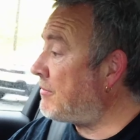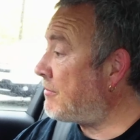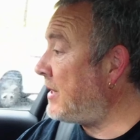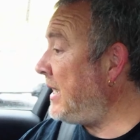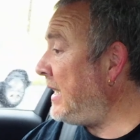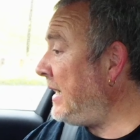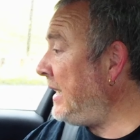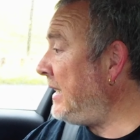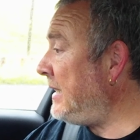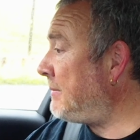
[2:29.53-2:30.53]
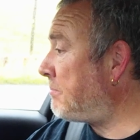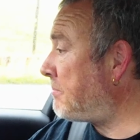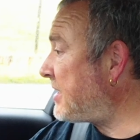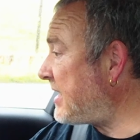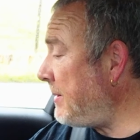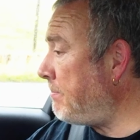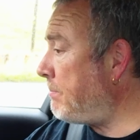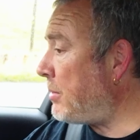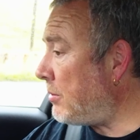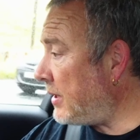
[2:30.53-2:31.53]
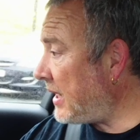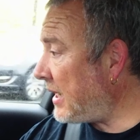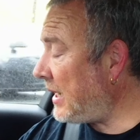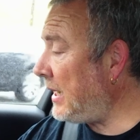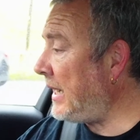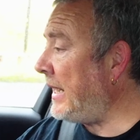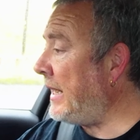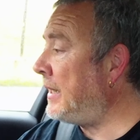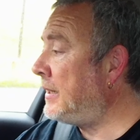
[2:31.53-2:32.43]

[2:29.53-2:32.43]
really simple and clear